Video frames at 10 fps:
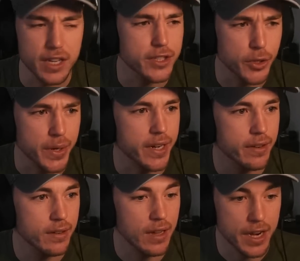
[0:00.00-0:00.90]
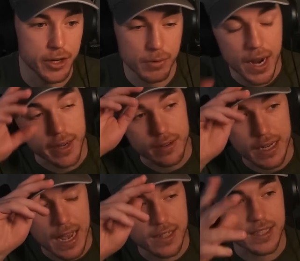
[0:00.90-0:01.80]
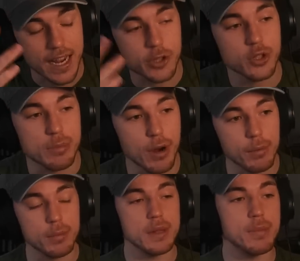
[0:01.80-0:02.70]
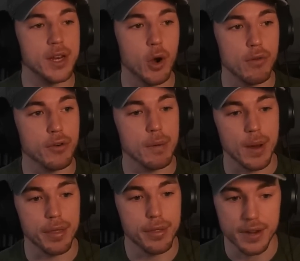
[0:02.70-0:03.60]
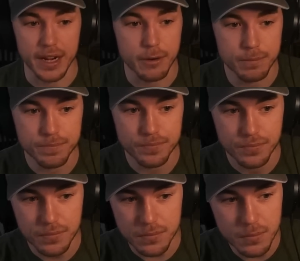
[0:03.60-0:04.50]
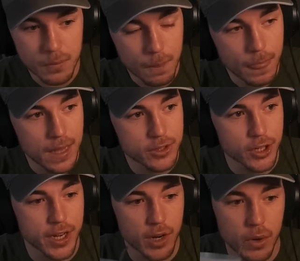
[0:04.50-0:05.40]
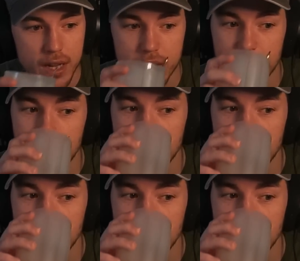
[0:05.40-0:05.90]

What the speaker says: are you doing? And you're right, it has actually probably been over a month now. So you know what?